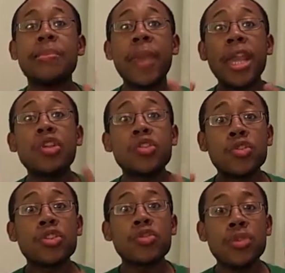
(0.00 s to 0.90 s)
Make
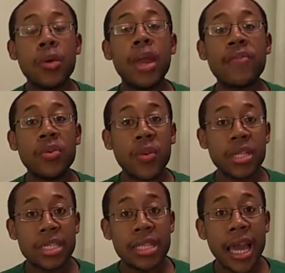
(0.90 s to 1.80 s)
sure you know
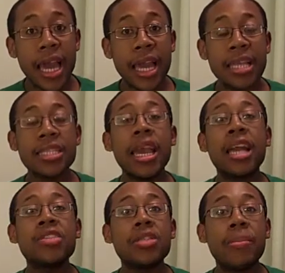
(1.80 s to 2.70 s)
everyone's size
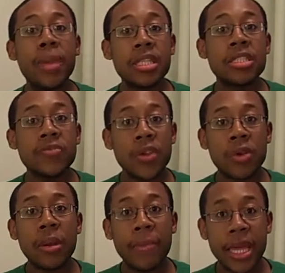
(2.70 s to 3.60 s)
to the best of
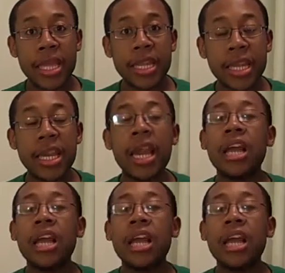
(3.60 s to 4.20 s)
your ability.